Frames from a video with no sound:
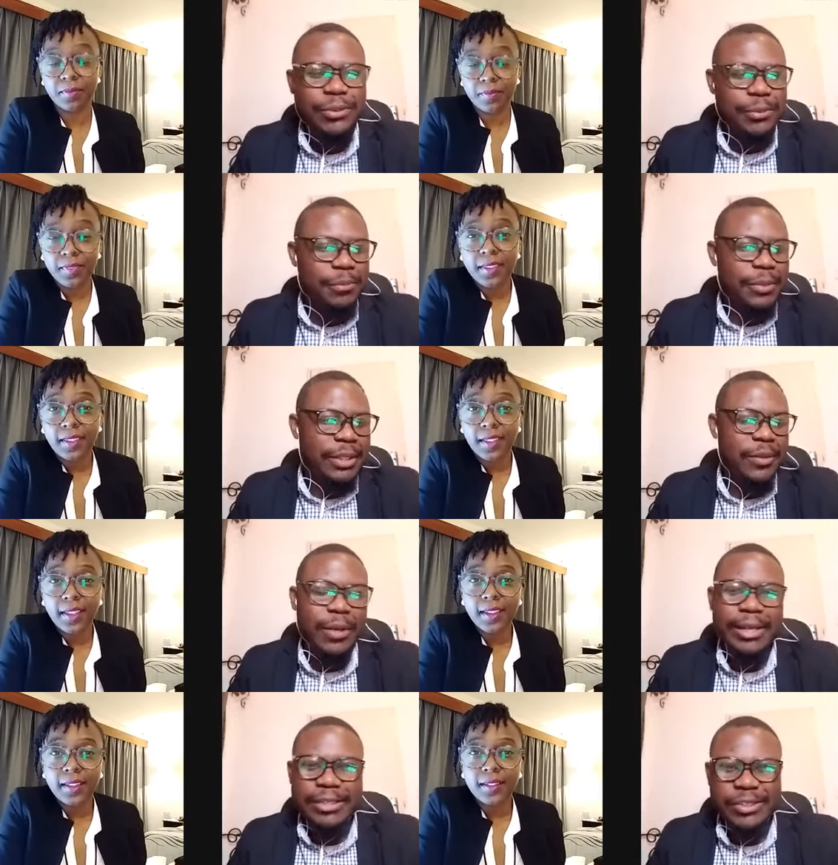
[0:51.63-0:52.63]
Speaker 1: to be
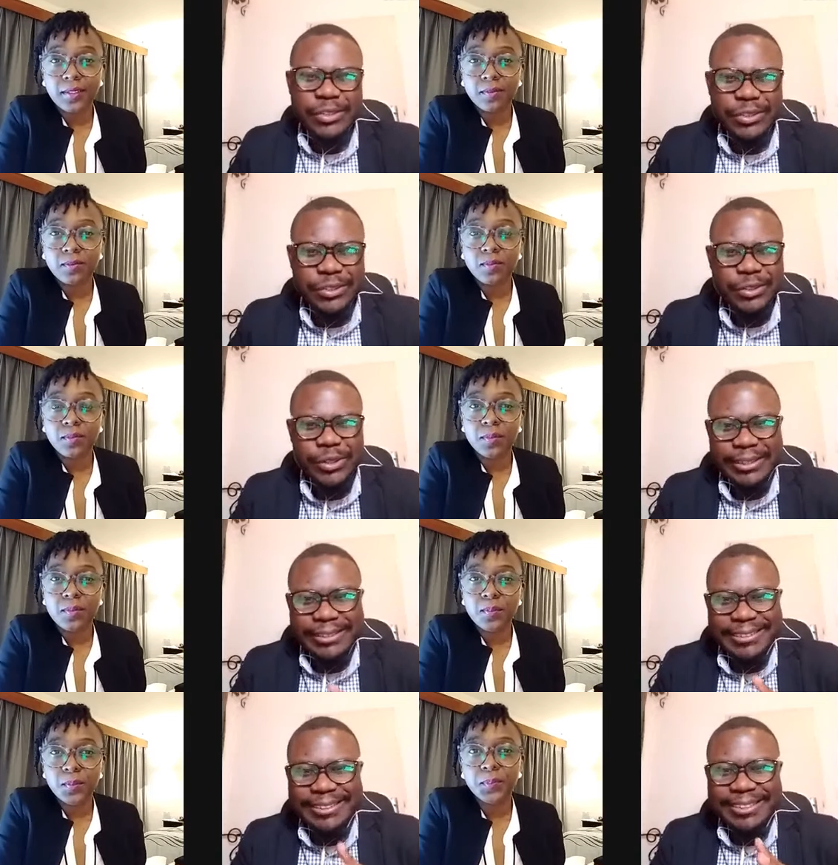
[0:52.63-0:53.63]
quite
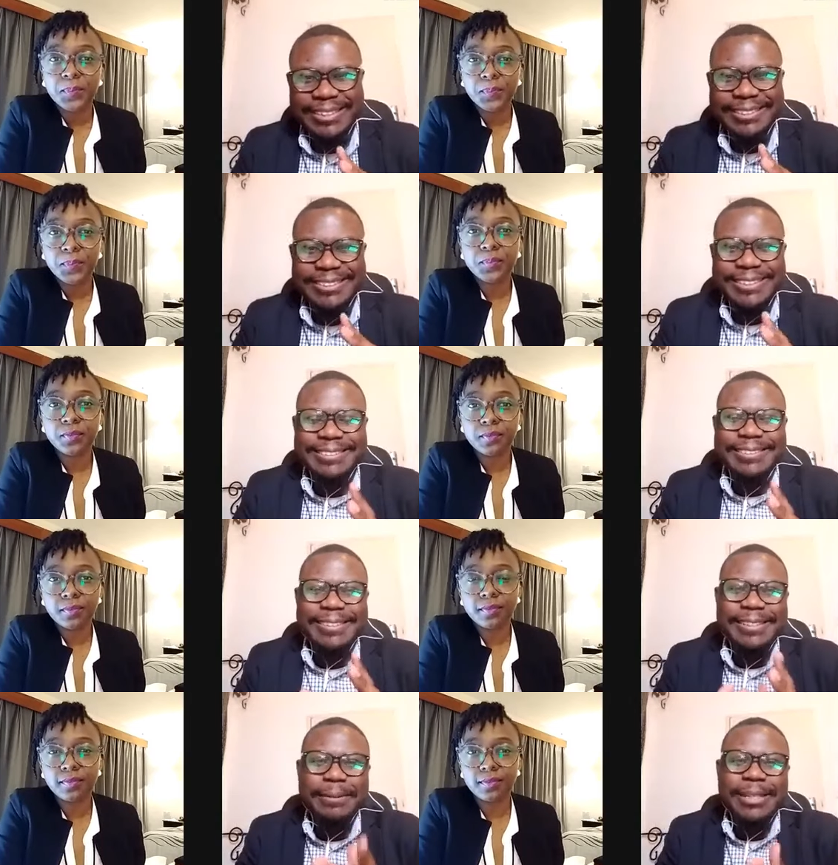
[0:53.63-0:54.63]
stressing at some,
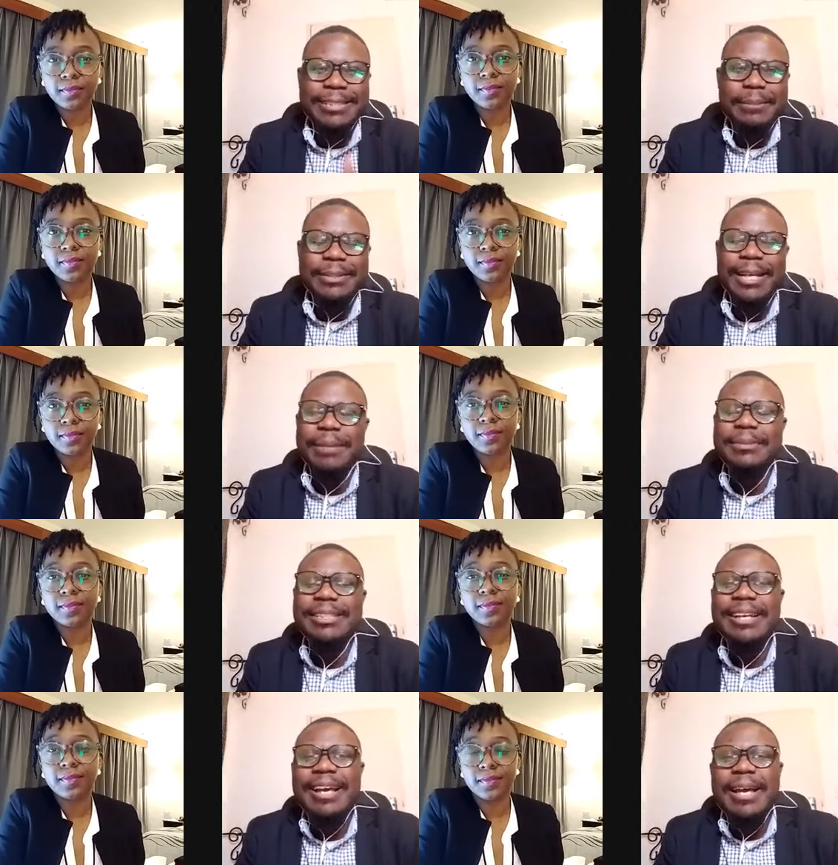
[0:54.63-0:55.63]
at some
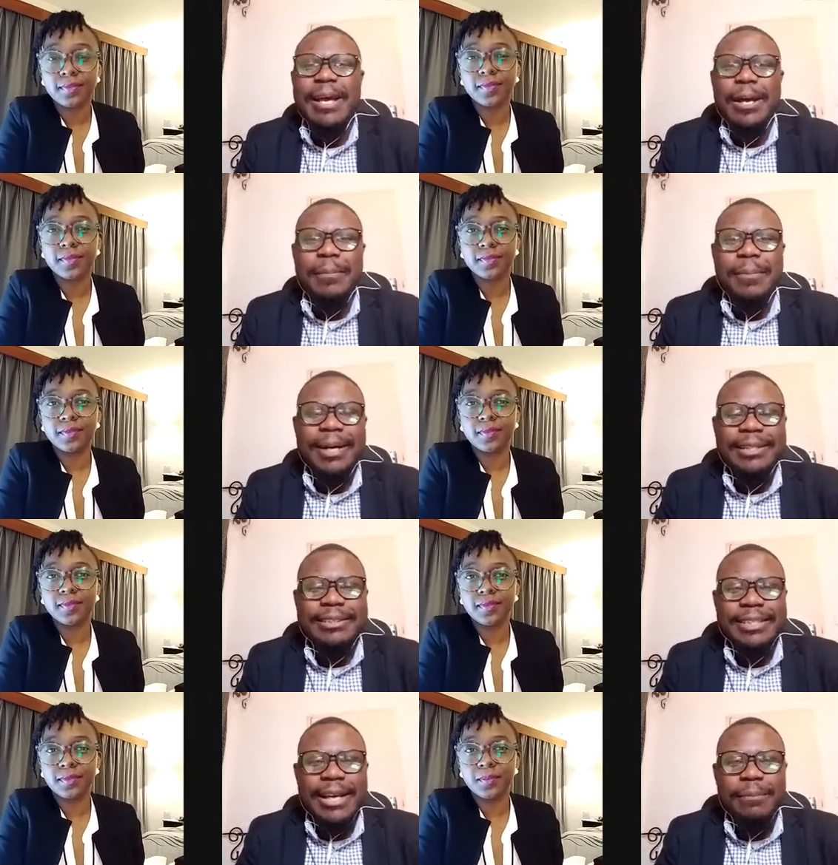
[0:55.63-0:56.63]
times,
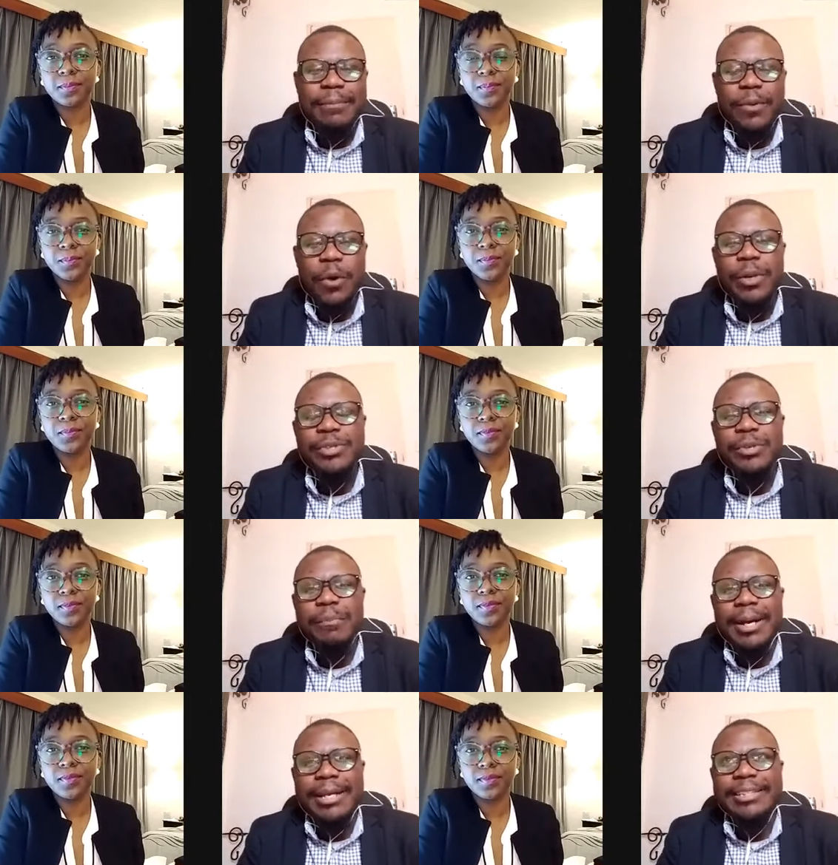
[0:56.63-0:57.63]
but I'm mm-hmm. always
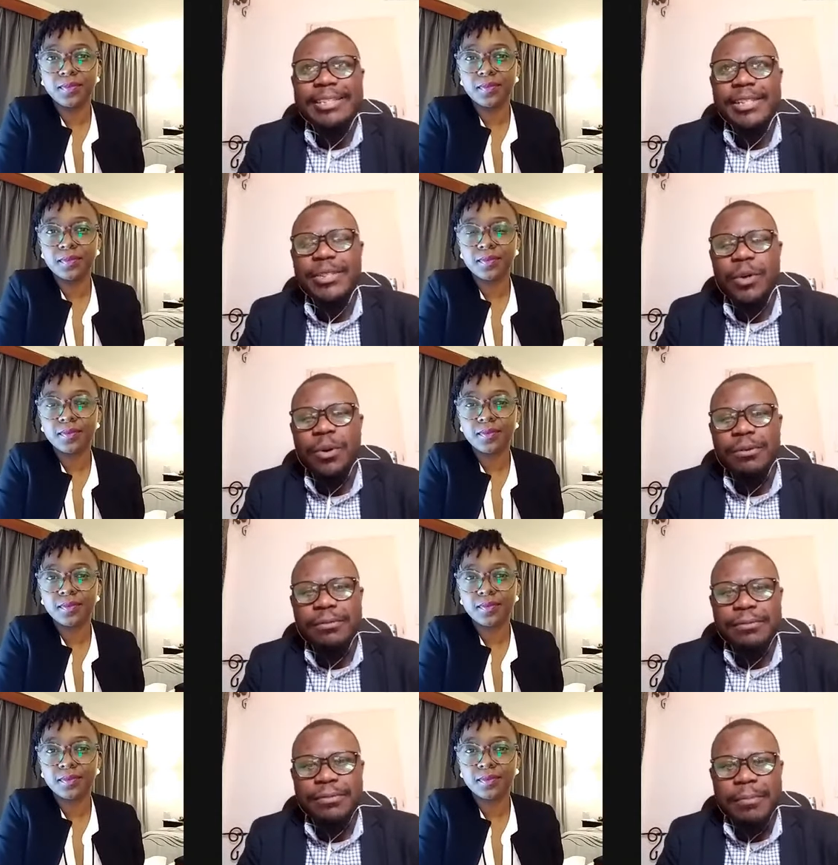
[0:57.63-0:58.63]
reminded
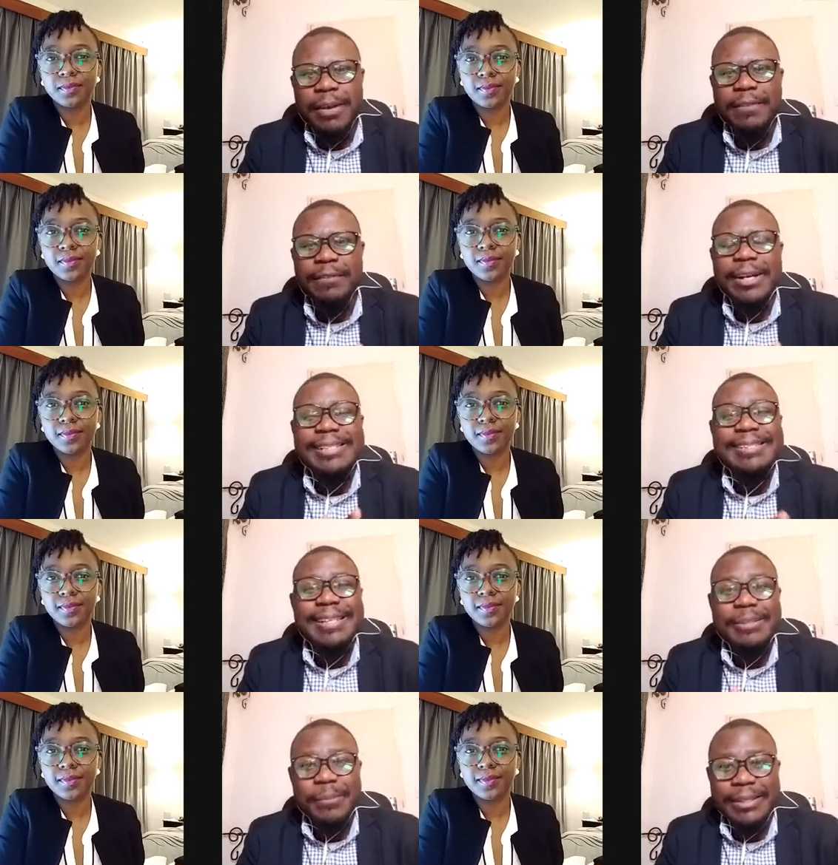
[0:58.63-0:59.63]
of my favorite
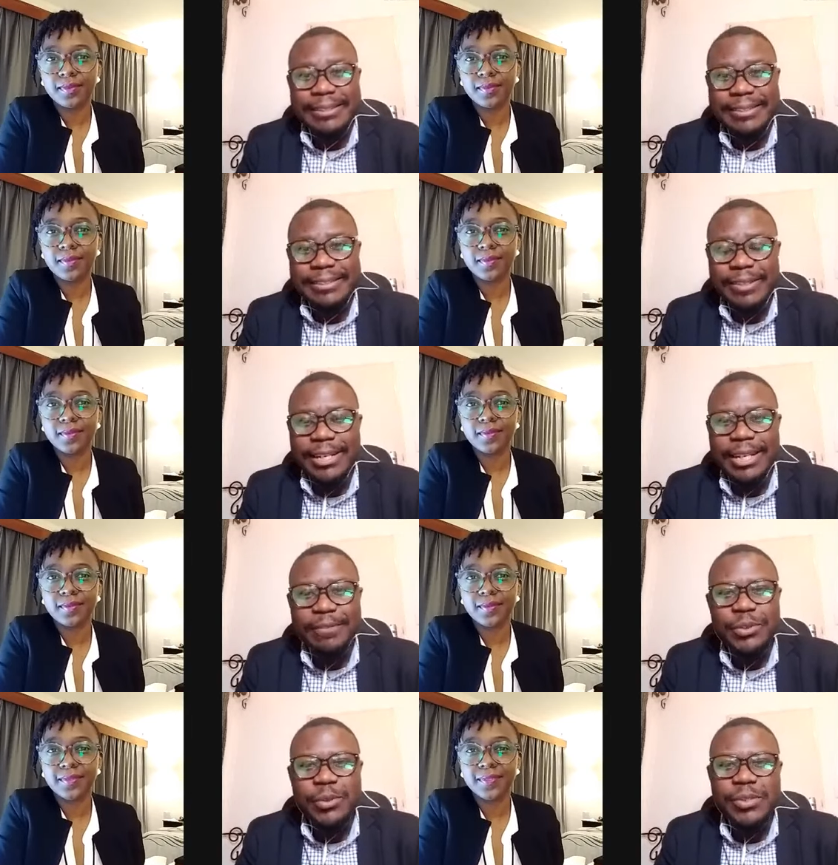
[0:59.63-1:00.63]
statement. So I
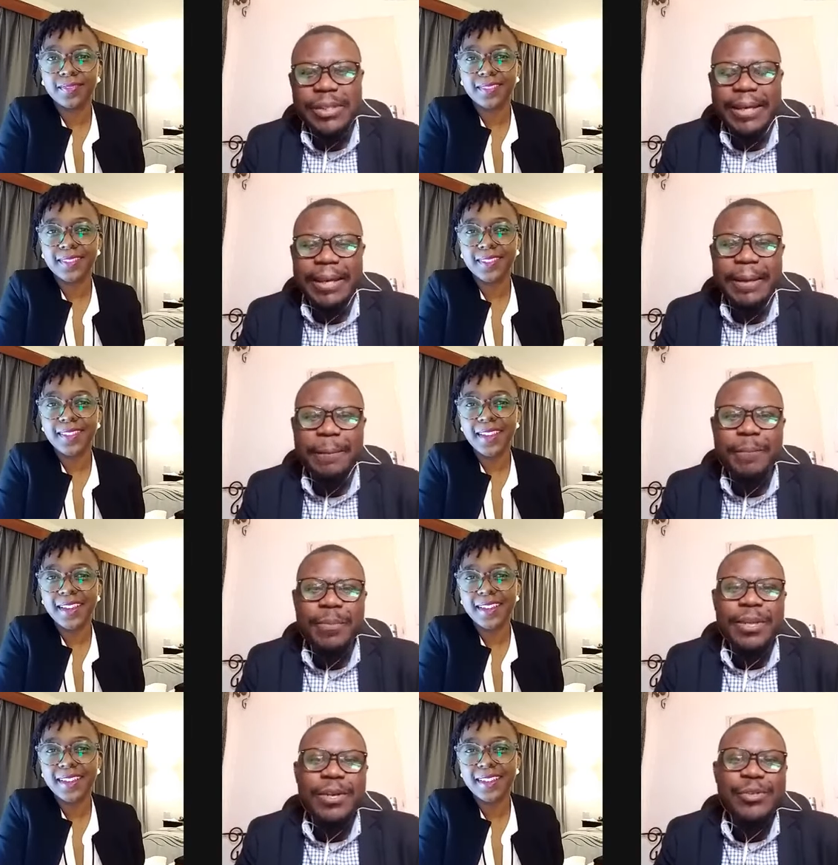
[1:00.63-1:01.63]
love to say
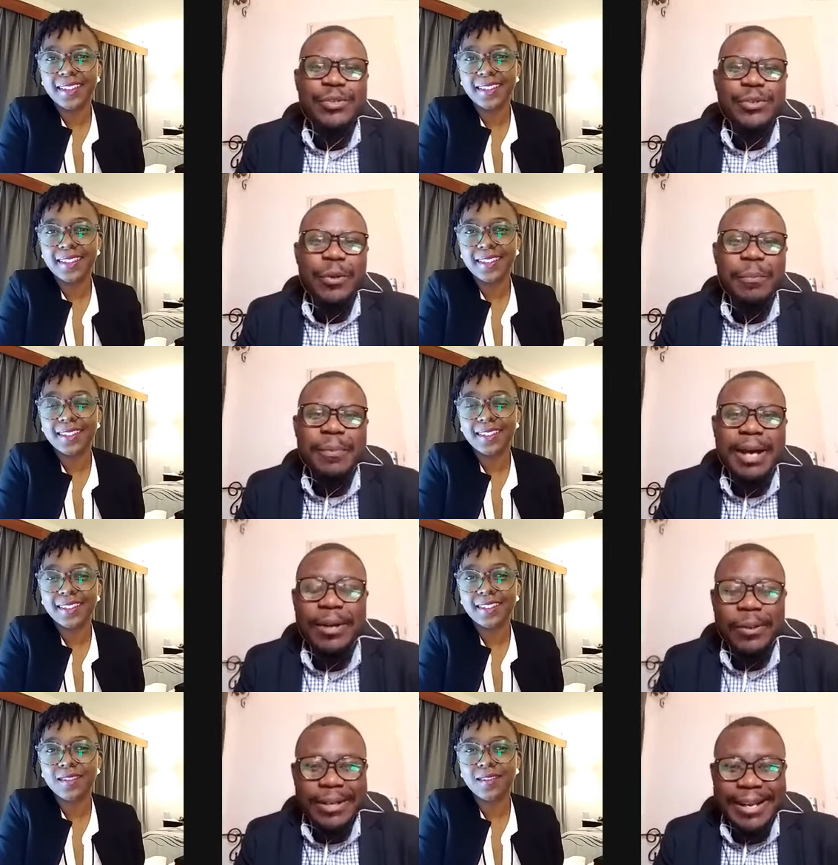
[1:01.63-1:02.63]
stop
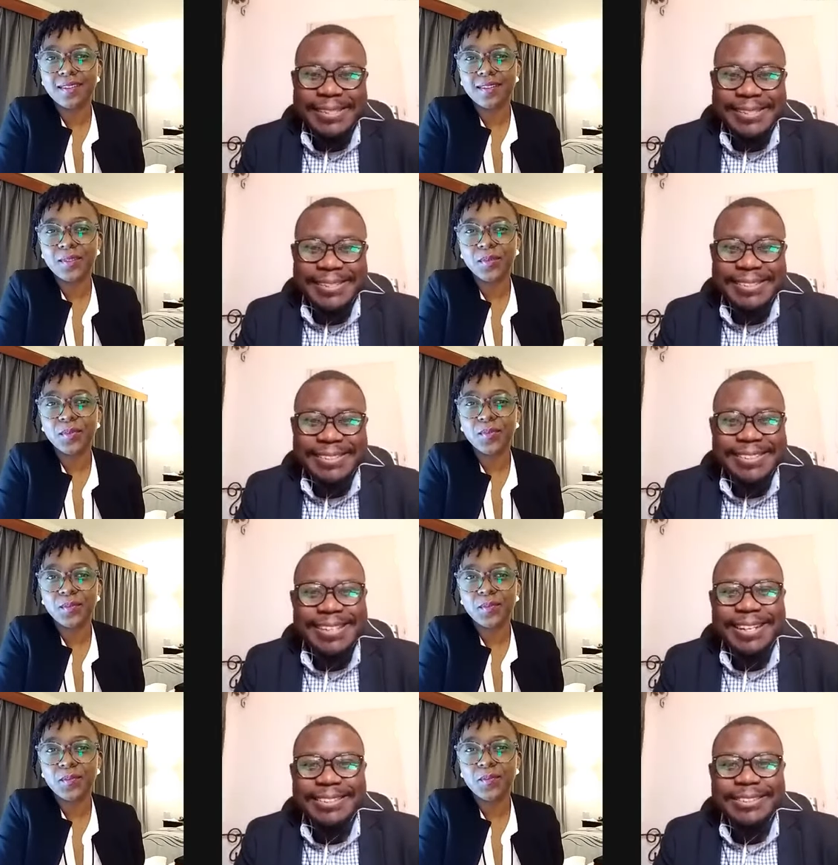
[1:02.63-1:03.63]
agonizing, start